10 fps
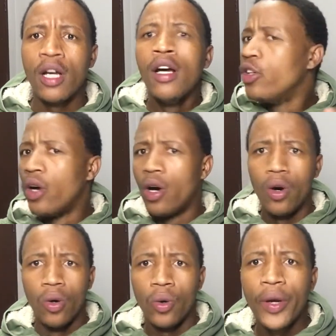
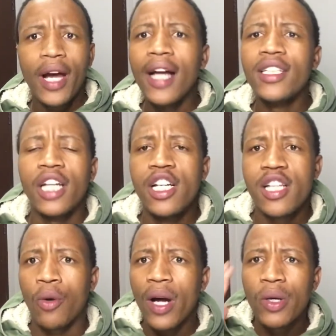No, we can't change
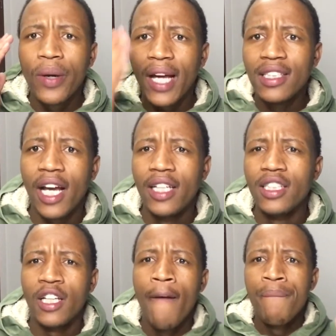that. What we can
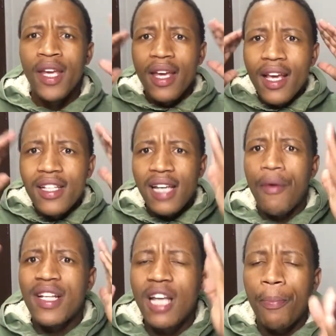change is our
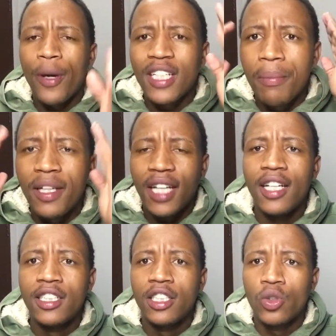support and
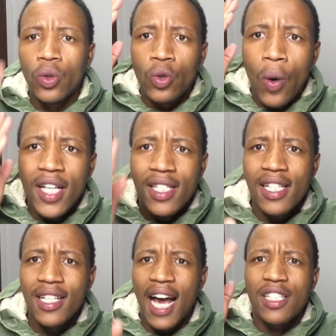mentality towards these
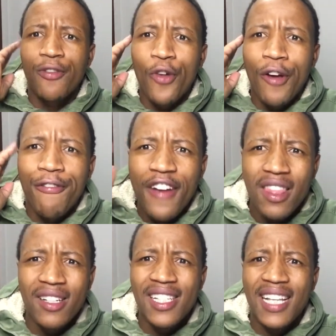guys. If we have faith
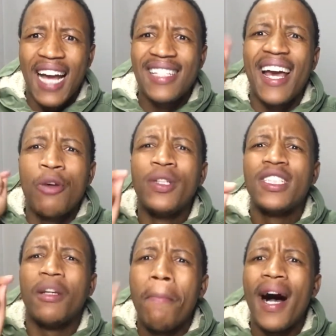on these guys and we
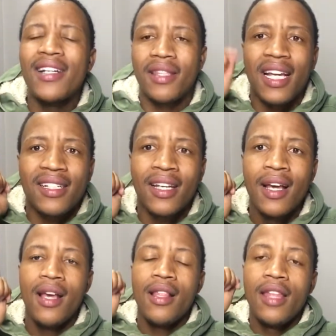demand that
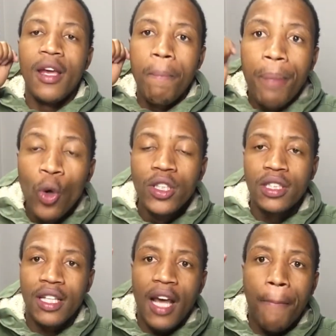they put
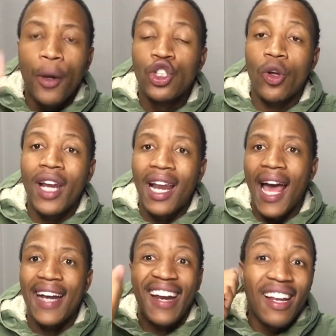their bodies on the
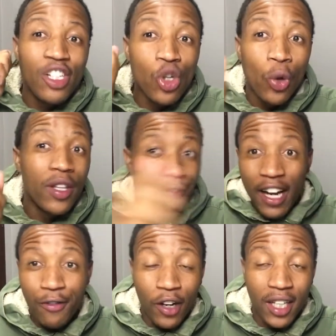line, they show the fight
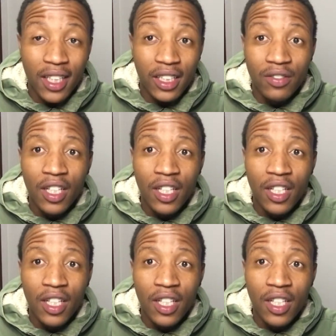for Kaizer Chiefs.